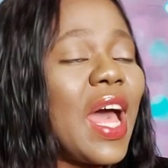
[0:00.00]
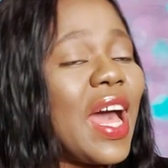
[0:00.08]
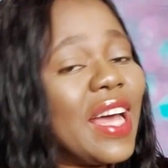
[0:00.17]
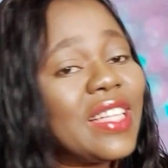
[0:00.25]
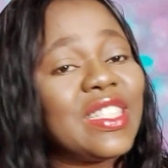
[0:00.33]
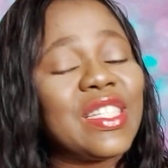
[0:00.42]

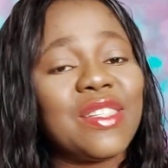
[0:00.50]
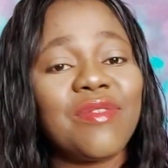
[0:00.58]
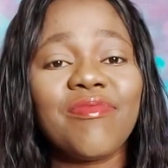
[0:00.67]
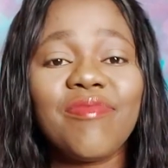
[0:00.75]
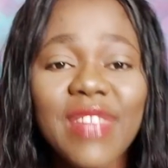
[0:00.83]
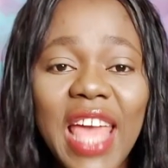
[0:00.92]
And
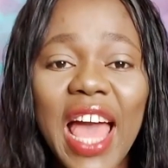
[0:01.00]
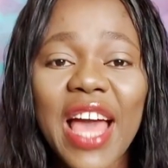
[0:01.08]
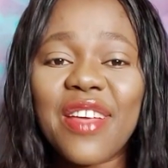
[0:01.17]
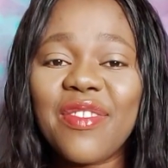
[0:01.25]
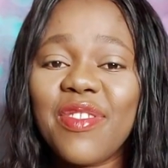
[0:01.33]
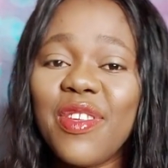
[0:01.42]

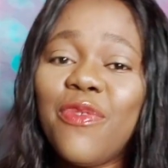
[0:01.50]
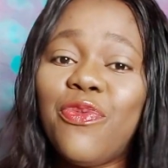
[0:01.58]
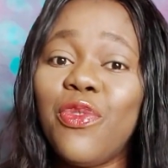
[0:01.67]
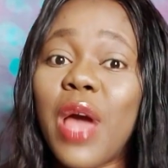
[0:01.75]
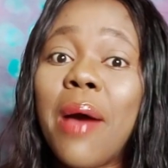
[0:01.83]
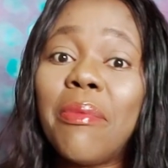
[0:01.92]
yeah,
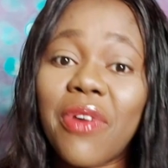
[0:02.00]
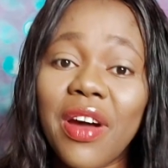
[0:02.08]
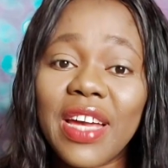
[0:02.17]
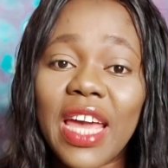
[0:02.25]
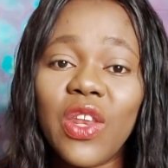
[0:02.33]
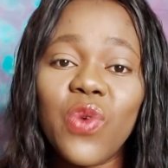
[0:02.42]
if I'm
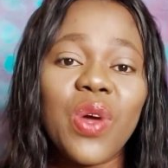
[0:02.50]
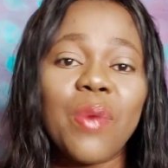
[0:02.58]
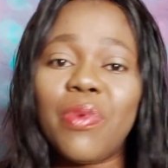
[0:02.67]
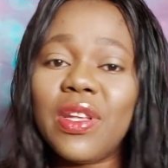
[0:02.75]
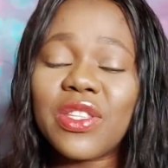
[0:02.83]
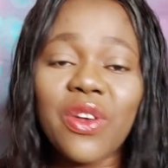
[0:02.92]
wrong anywhere,
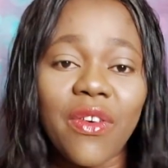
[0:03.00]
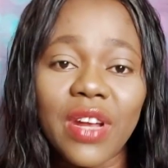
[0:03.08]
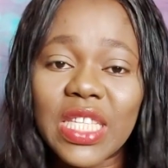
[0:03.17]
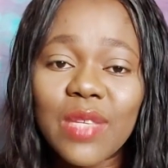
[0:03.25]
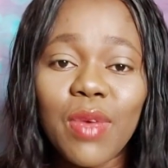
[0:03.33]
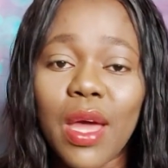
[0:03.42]
please
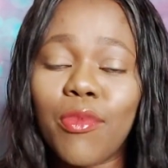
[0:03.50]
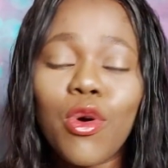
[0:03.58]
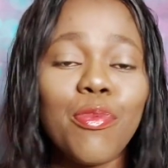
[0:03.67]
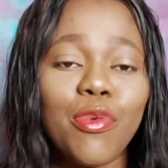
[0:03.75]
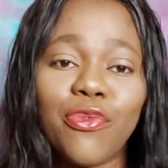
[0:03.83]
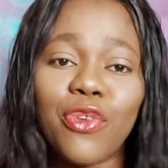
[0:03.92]
correct me. I'm
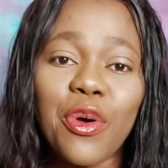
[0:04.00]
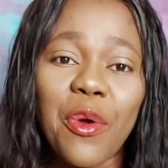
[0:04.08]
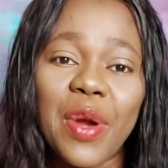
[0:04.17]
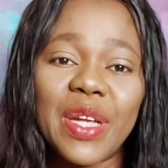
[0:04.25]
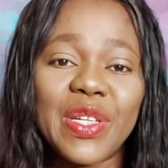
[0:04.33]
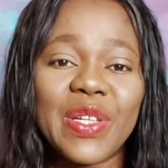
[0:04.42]
open for
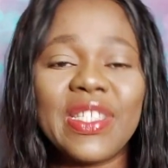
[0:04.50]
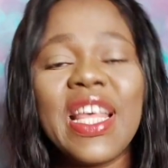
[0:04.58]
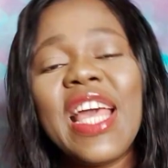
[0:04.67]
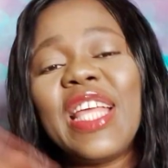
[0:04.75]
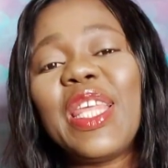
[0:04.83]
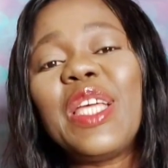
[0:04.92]
correction.
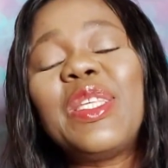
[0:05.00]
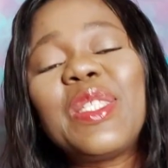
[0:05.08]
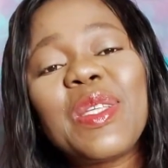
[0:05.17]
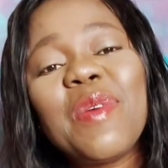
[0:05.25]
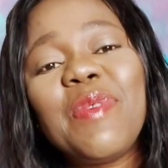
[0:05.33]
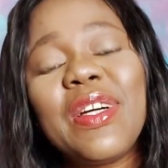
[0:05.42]
Thank you
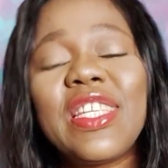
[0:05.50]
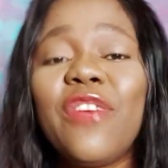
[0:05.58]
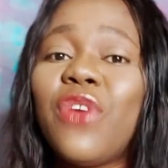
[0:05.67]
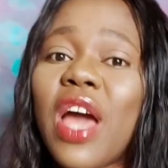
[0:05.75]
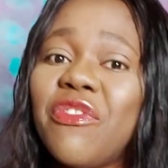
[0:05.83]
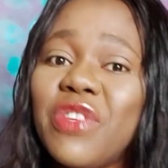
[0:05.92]
so much.
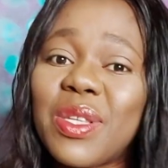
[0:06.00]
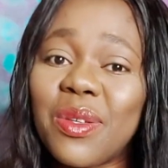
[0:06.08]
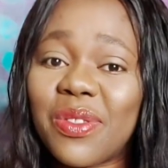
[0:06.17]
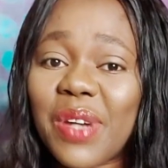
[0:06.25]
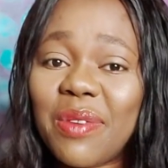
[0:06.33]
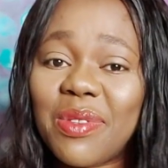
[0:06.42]
If you haven't
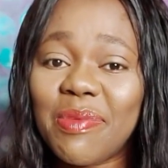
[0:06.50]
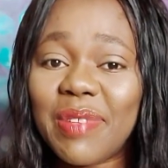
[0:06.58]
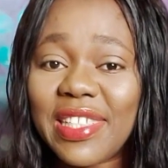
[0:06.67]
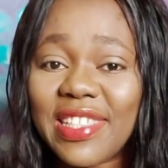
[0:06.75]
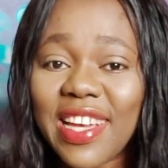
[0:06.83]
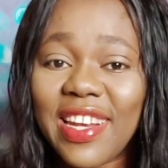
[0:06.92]
subscribed to
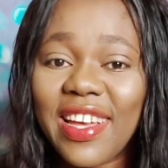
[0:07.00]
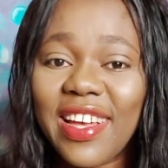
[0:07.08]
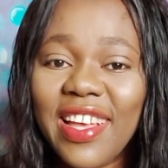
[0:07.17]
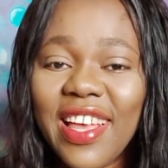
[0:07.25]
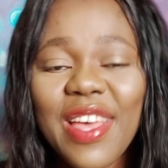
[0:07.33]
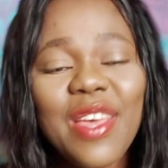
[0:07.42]
my
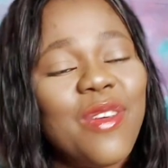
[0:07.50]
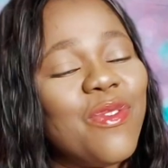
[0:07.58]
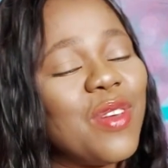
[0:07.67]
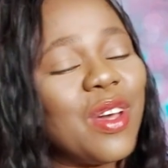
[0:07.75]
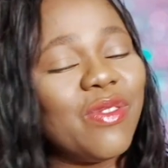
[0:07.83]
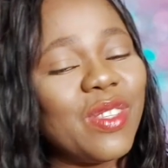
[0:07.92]
channel,
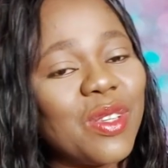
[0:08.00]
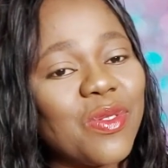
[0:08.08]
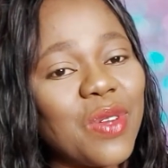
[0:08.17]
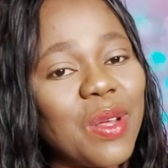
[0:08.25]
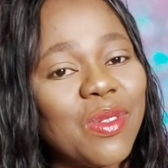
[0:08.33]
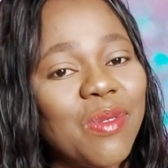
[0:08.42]

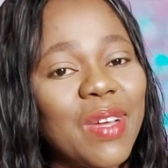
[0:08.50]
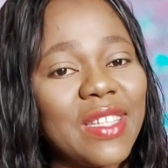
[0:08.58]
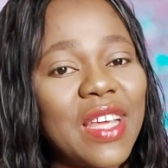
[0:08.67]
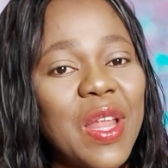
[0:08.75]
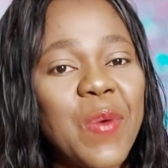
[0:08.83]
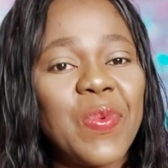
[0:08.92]

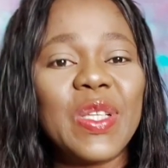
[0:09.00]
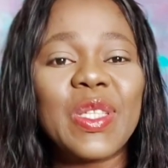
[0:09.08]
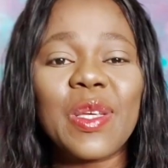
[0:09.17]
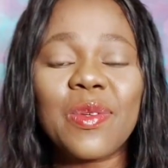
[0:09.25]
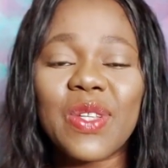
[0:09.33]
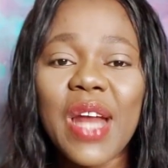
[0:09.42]

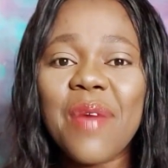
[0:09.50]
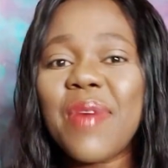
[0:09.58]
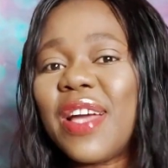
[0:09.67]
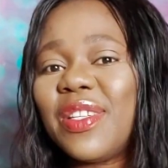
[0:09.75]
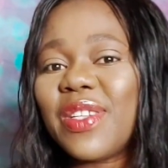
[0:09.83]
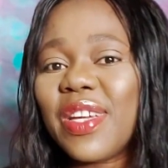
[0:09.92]
please subscribe
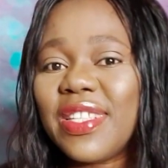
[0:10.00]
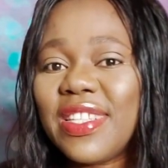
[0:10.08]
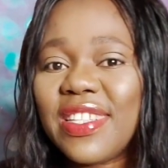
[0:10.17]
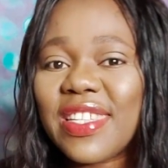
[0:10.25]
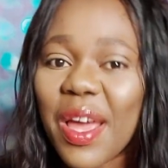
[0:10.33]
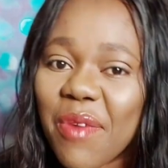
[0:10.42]
and join
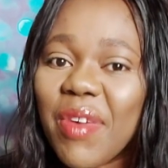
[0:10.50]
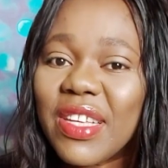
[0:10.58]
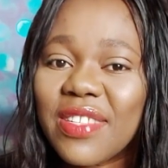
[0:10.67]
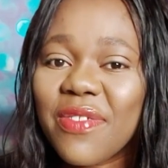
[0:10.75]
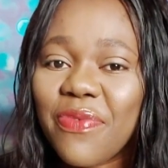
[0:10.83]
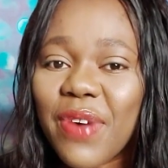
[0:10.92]
this
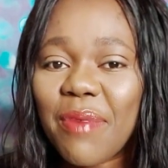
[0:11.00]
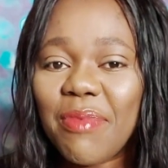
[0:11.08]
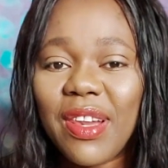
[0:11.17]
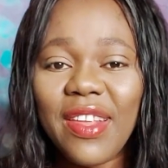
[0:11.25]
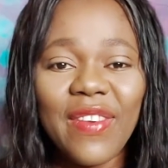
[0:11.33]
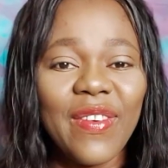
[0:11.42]
amazing
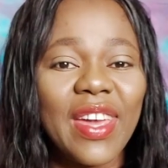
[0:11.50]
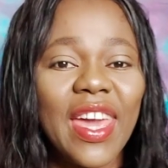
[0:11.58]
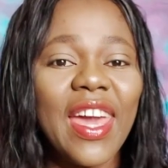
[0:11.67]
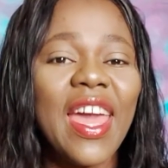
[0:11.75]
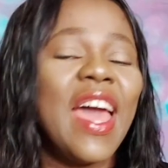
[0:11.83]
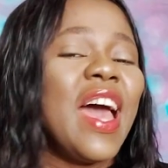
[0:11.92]
family,
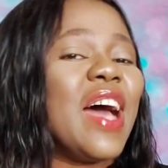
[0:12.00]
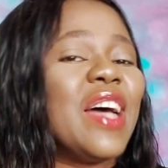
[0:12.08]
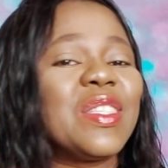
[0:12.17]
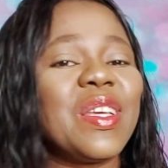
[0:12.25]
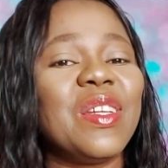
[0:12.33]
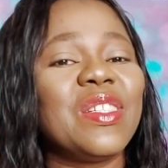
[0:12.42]
okay?
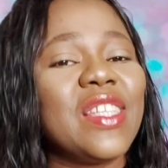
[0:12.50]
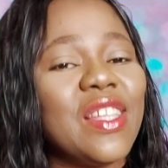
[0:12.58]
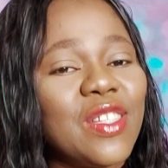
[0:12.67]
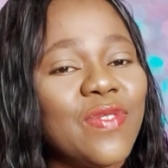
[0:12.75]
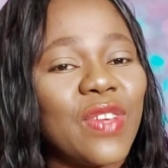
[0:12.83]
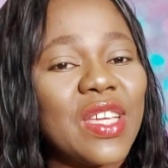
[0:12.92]
And turn on the
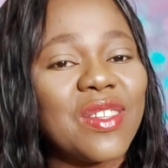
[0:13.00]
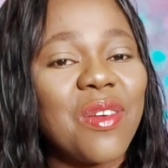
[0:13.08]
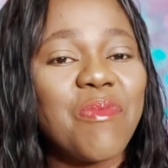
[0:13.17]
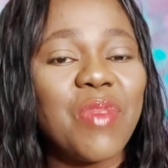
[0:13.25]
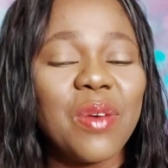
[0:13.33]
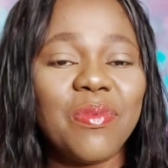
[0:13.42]

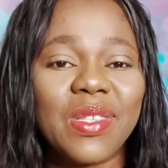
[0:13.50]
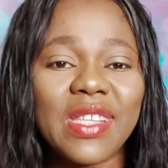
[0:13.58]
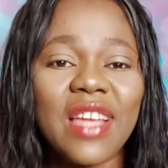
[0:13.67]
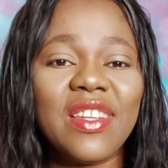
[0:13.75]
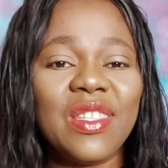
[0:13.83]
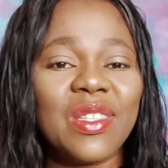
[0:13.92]
notification bell
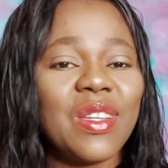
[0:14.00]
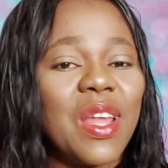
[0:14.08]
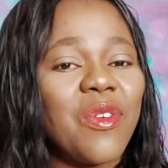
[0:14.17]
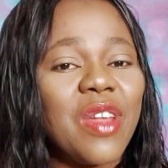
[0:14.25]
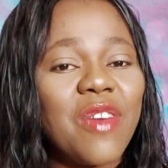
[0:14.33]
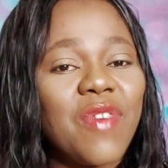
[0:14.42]
beside it so
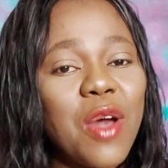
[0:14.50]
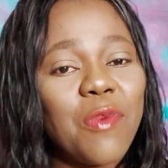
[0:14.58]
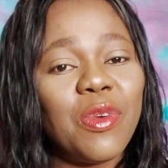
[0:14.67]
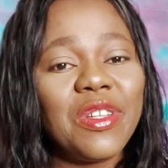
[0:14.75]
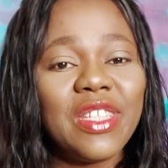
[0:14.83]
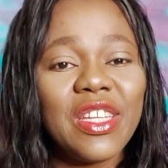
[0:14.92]
that whenever I
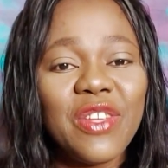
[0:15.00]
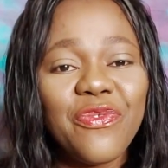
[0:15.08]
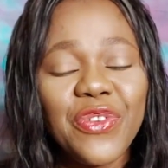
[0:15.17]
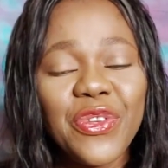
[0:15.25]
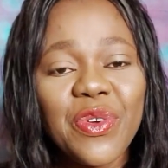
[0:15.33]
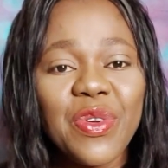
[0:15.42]
upload any
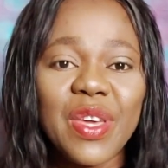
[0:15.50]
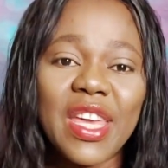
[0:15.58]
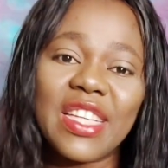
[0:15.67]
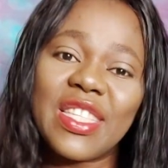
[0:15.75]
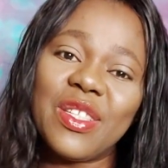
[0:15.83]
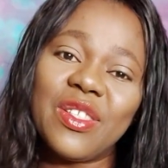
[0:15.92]
video, you
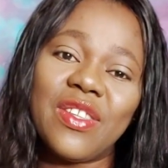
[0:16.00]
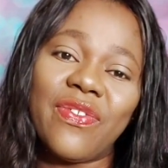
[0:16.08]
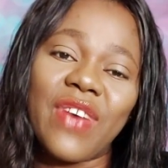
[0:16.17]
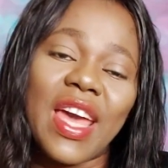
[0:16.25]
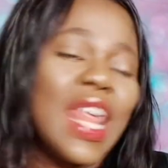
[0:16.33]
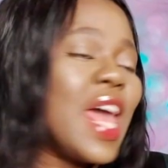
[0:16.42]
get
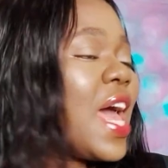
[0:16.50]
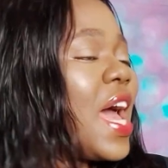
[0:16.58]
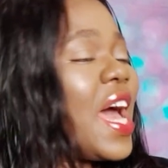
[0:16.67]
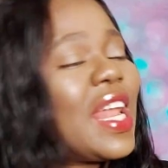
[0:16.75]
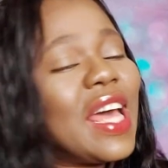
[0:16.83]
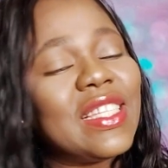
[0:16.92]
notified.
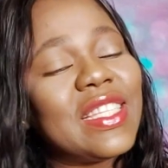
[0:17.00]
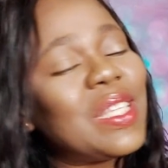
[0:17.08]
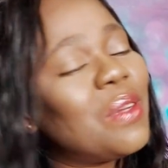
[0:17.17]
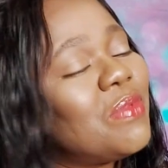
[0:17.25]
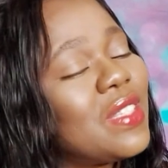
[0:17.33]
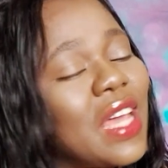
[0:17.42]
And at the
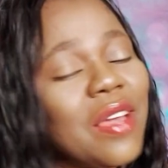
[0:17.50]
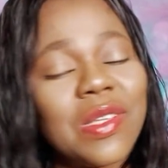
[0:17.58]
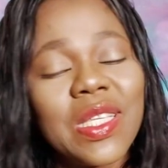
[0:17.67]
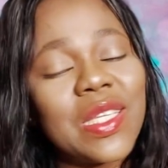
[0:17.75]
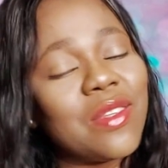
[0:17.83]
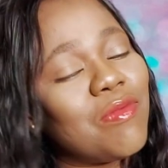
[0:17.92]
same time,
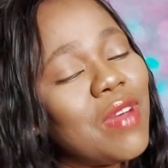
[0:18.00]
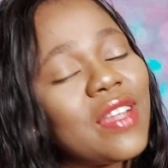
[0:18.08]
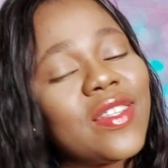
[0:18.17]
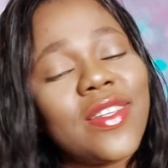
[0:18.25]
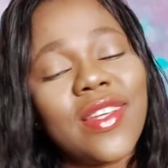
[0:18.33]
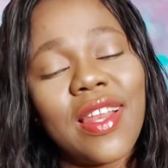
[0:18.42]

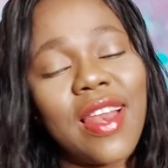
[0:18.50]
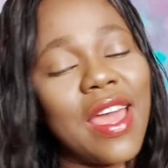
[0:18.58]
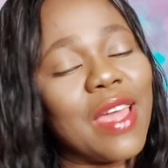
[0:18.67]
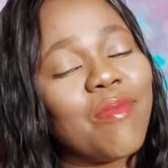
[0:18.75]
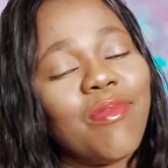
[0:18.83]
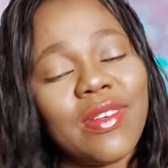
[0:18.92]
smash the
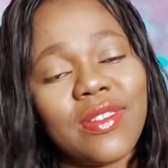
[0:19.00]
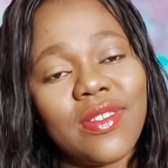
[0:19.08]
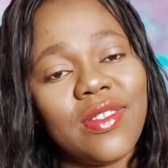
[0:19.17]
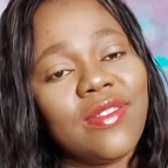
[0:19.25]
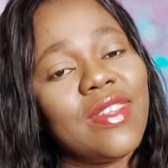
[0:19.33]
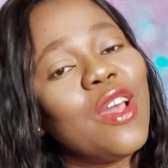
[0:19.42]
like
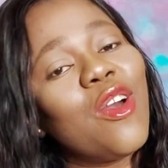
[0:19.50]
button.